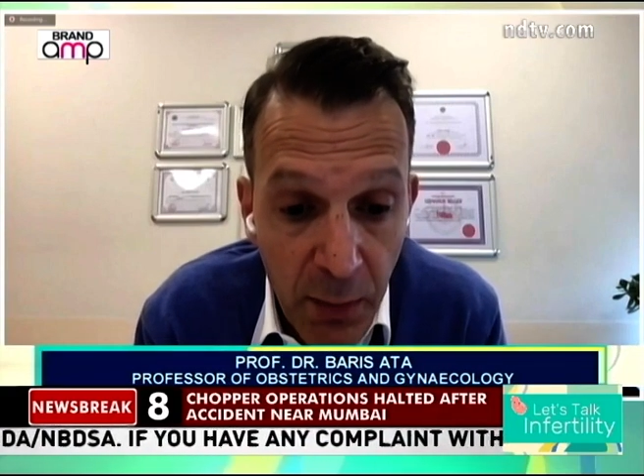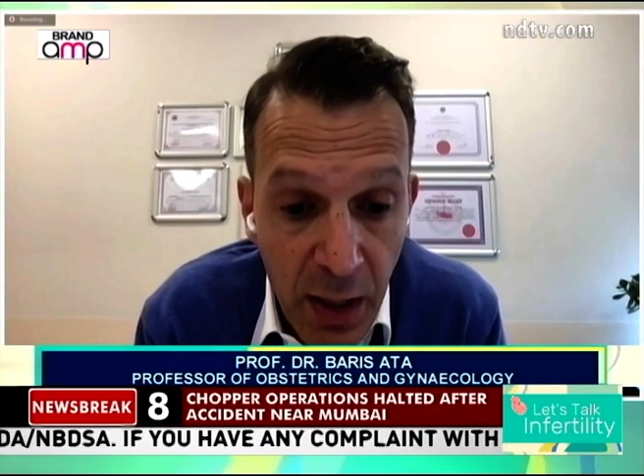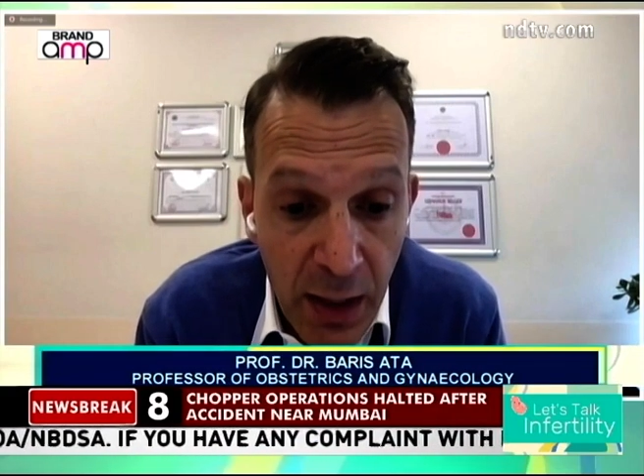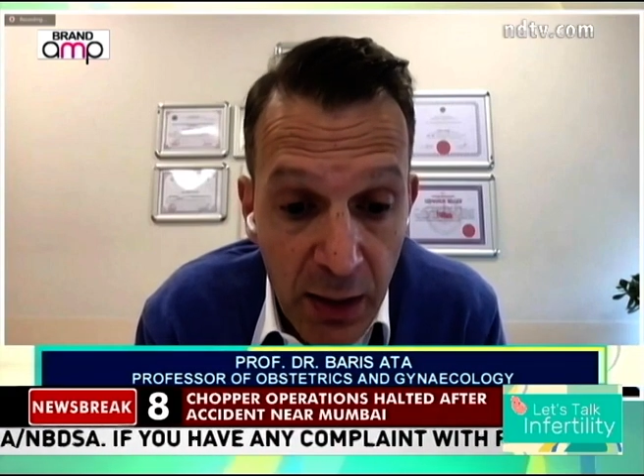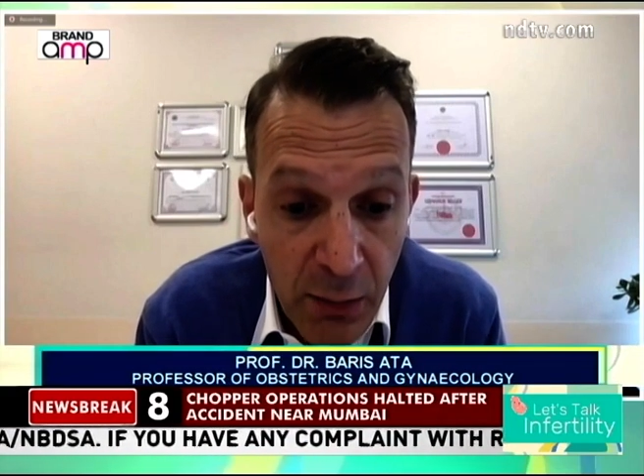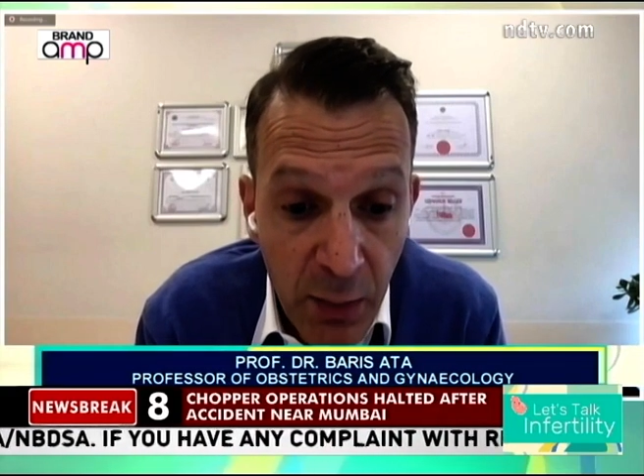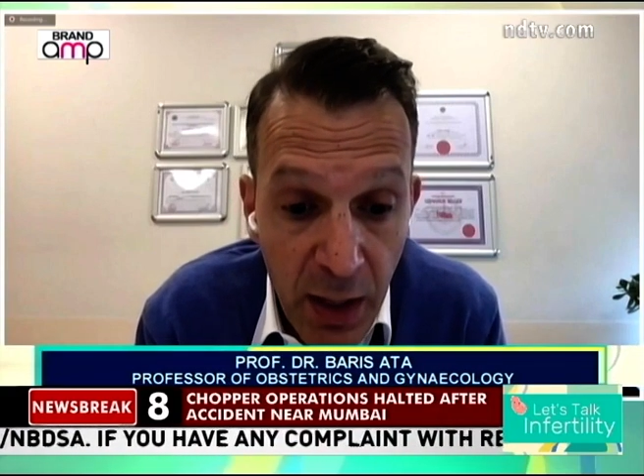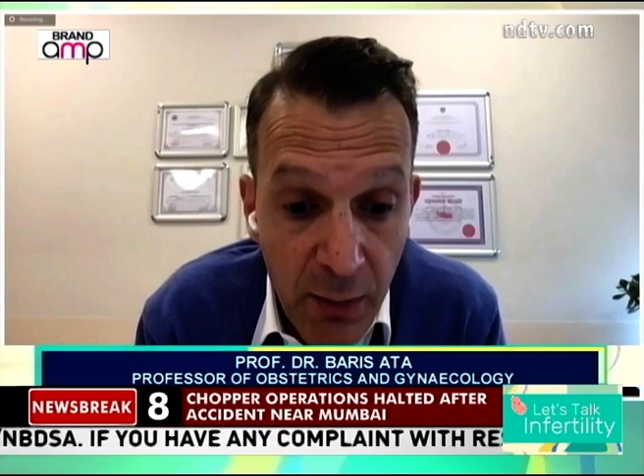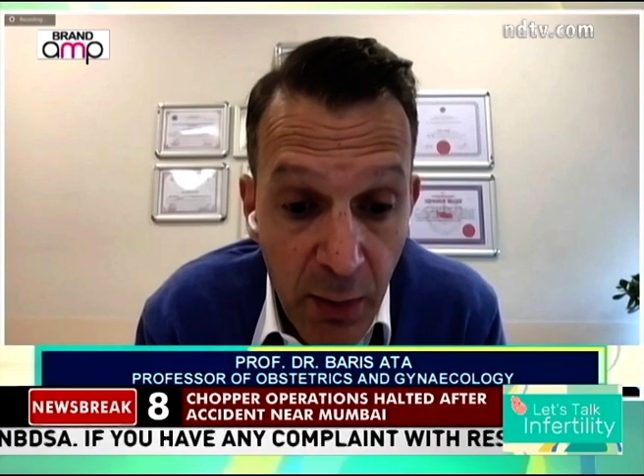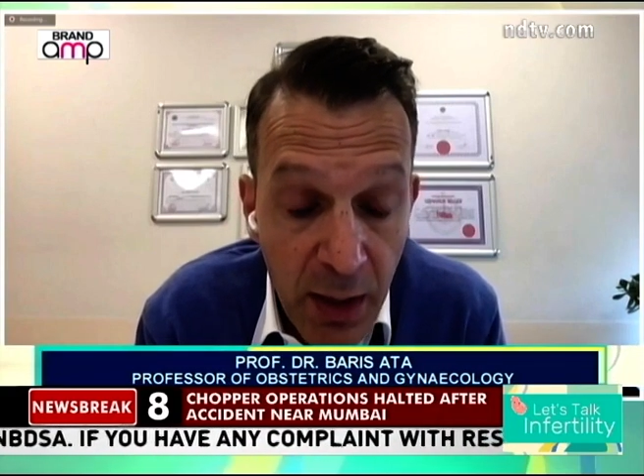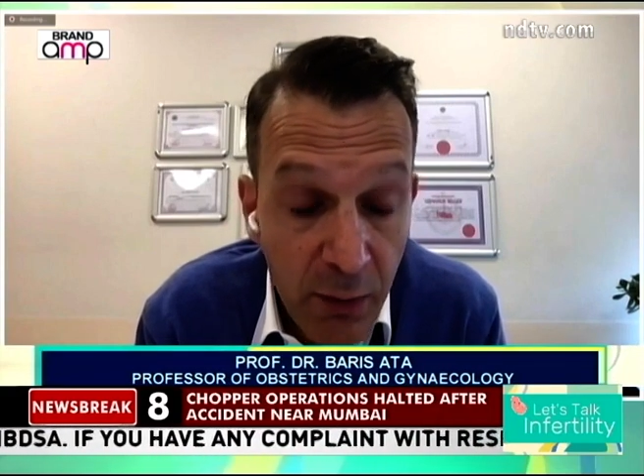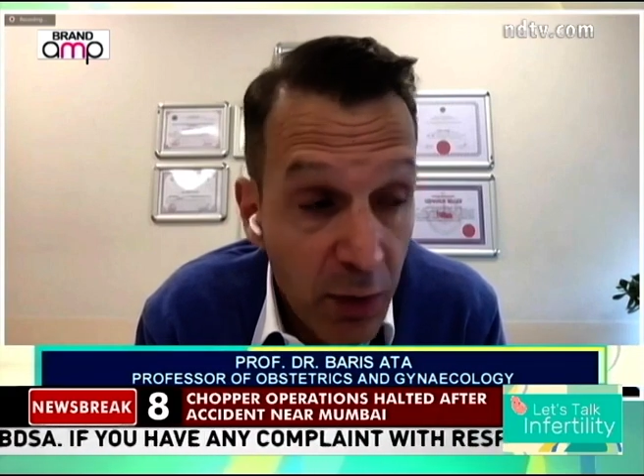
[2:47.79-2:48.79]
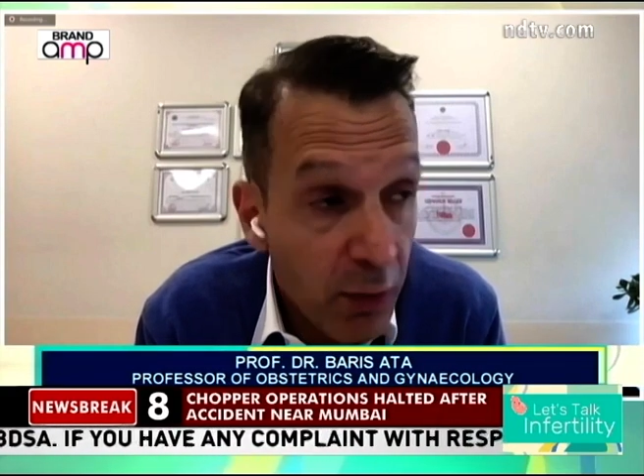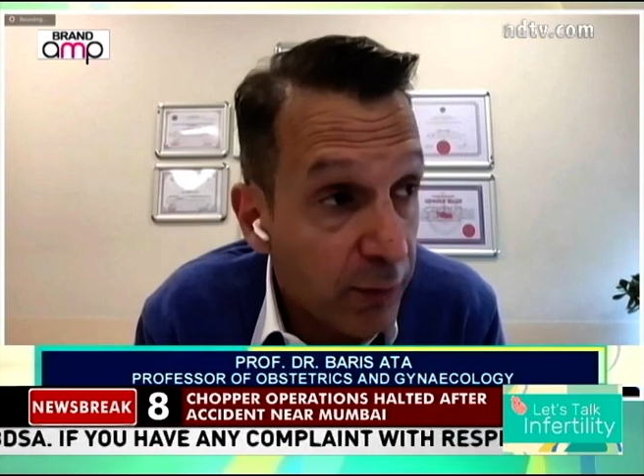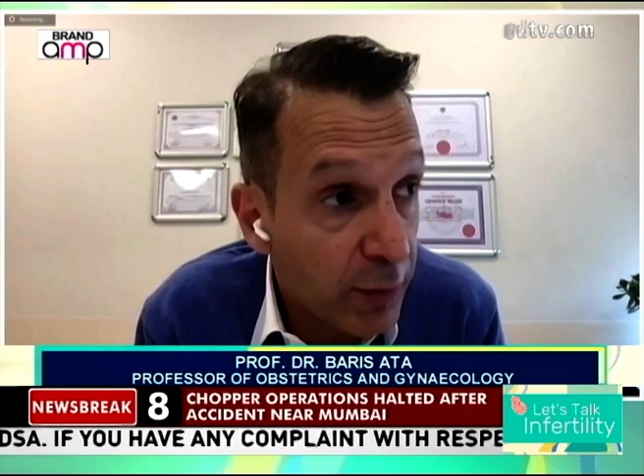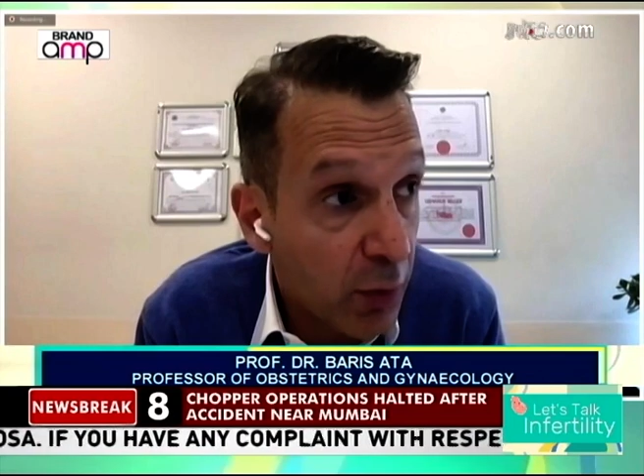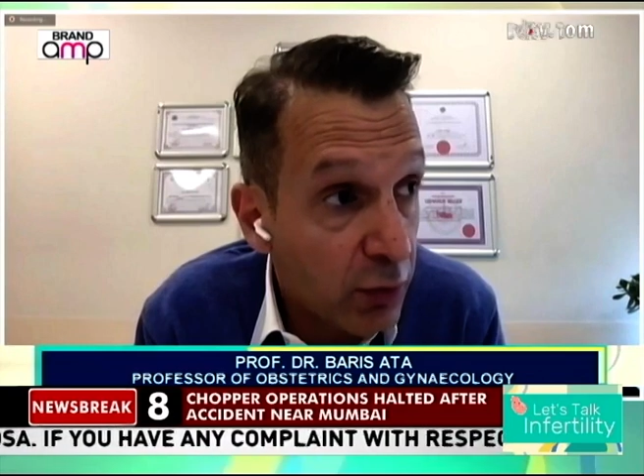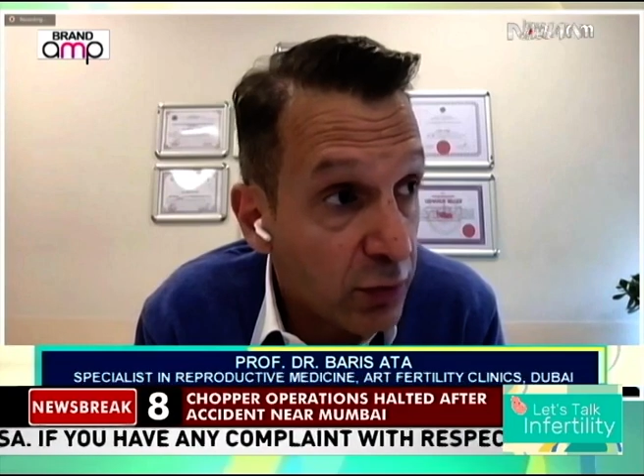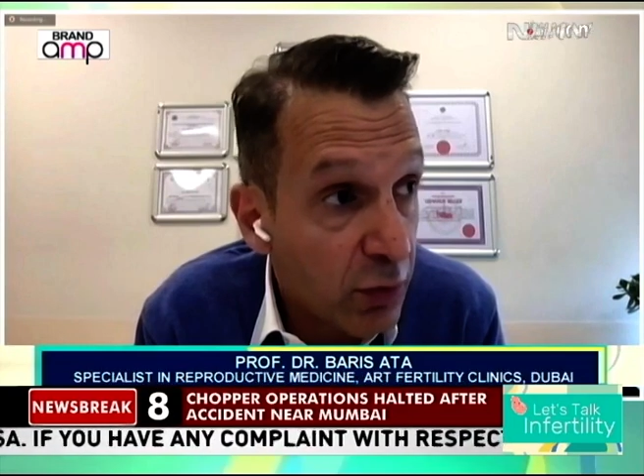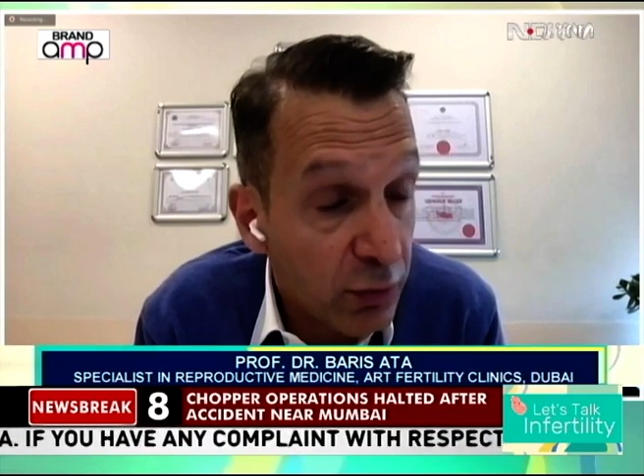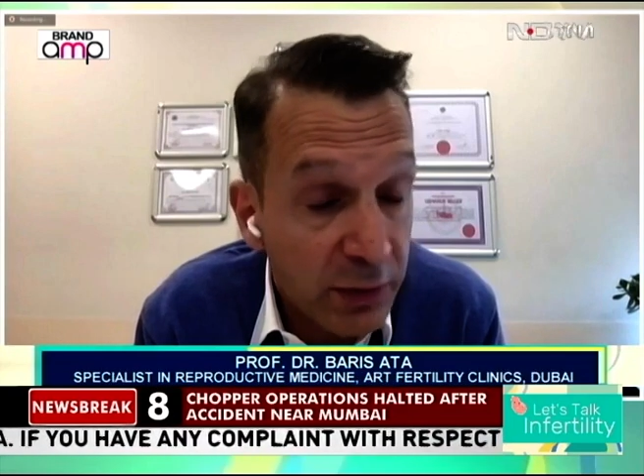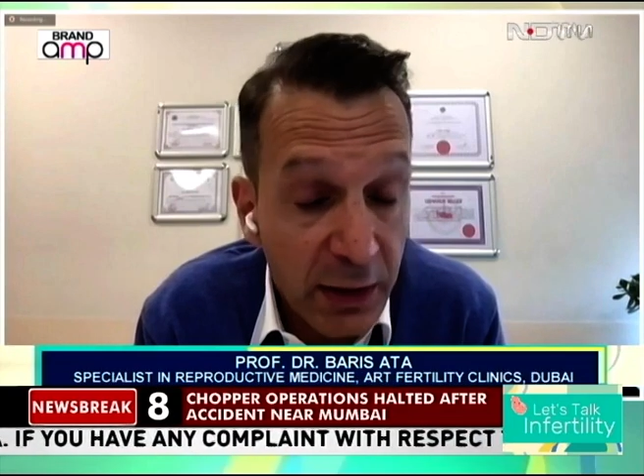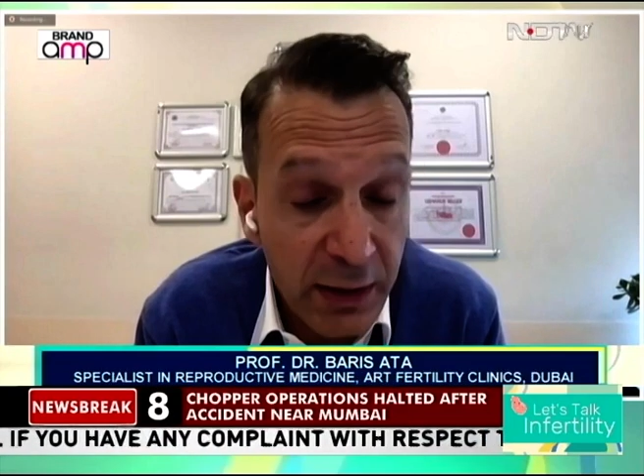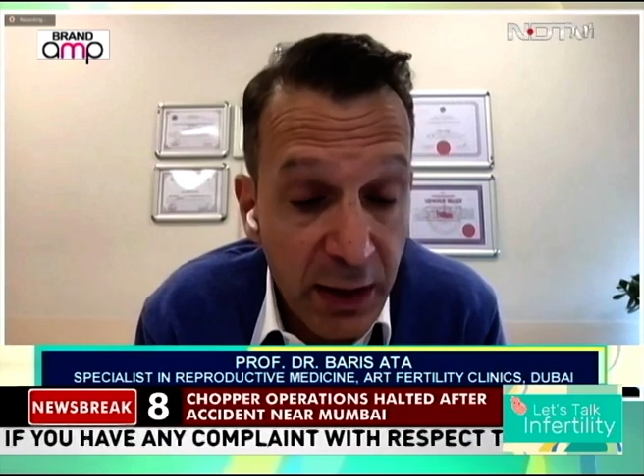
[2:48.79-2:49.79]
by one of those
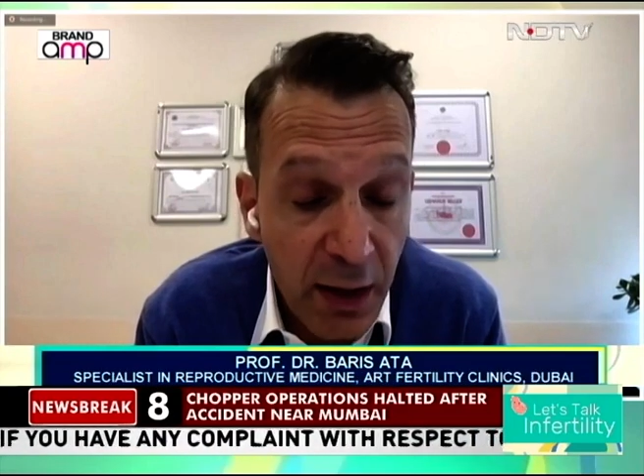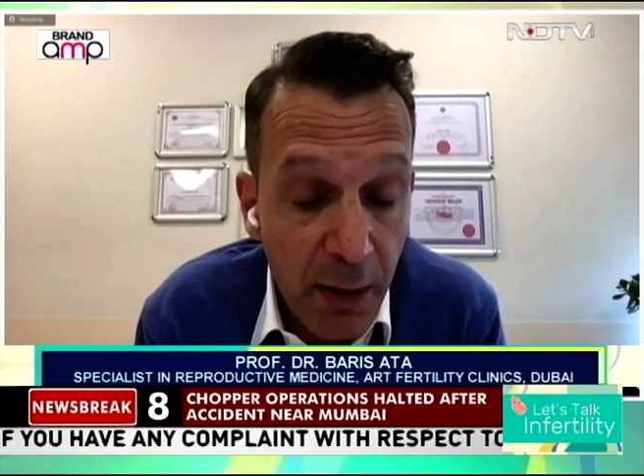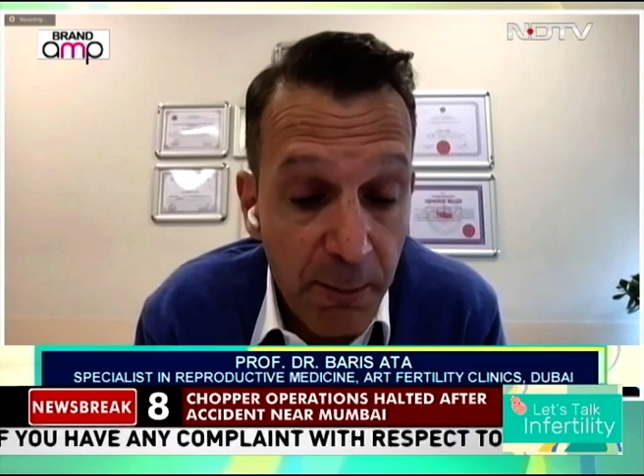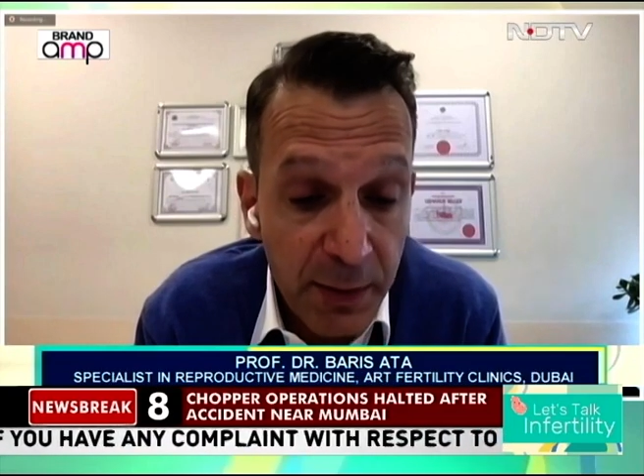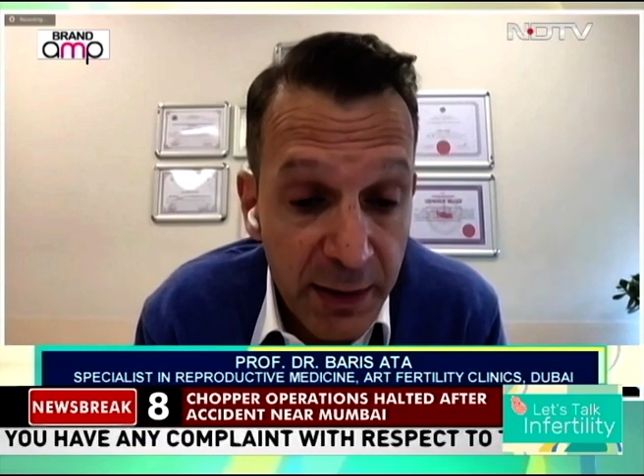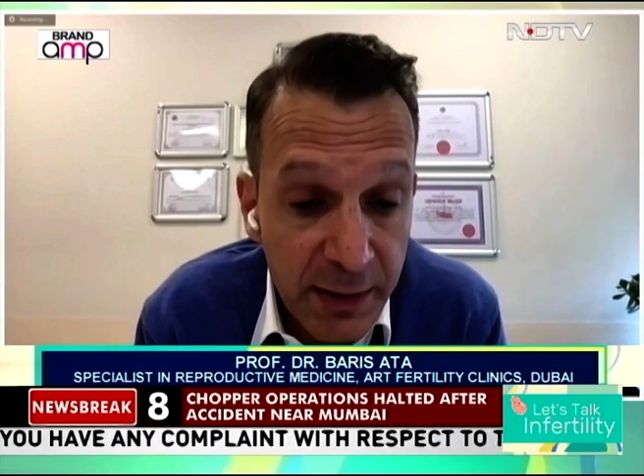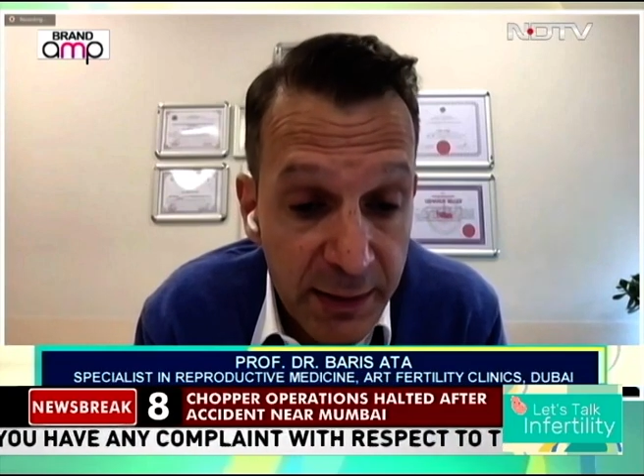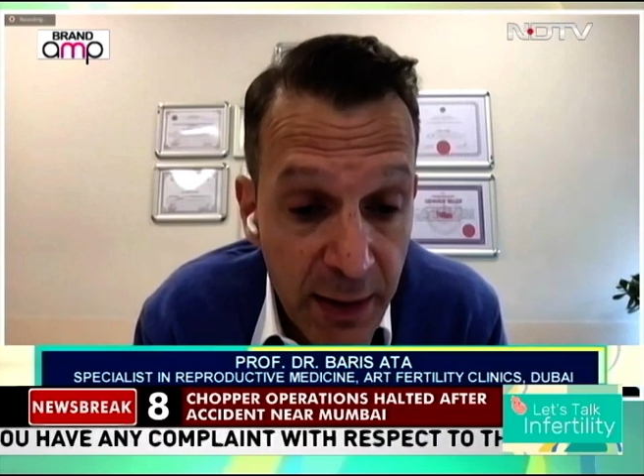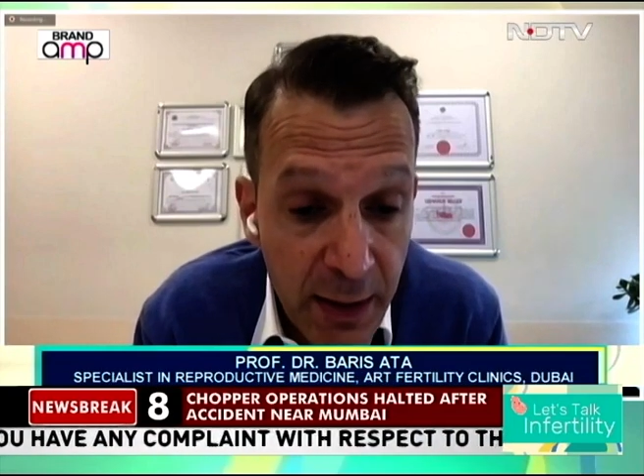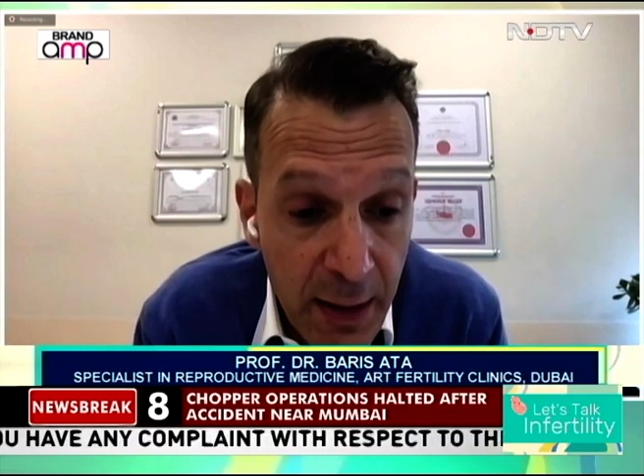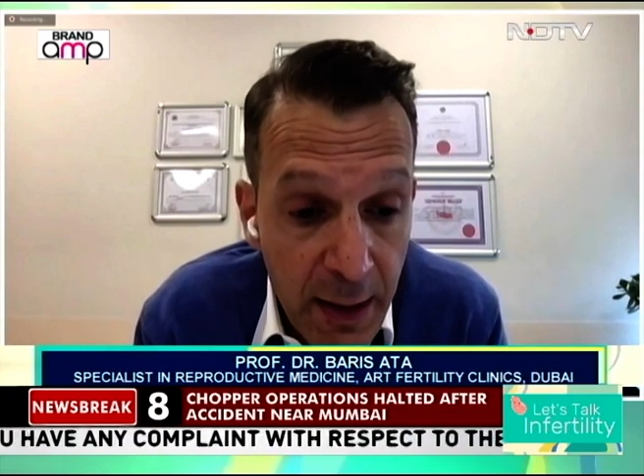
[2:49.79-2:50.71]
consulting companies.